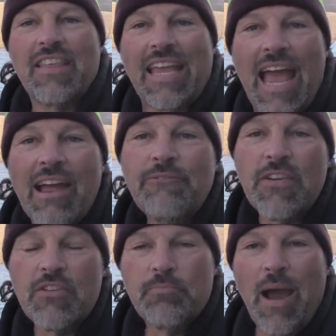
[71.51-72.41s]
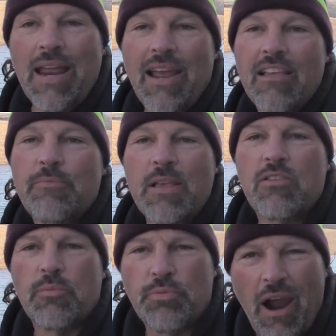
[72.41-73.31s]
the catfish bite has been
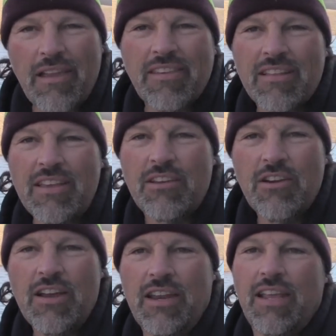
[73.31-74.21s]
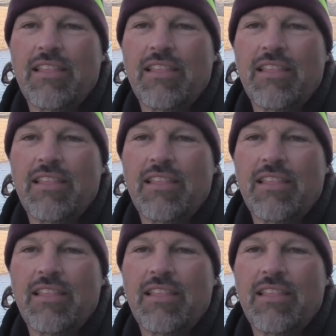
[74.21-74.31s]
surprisingly good.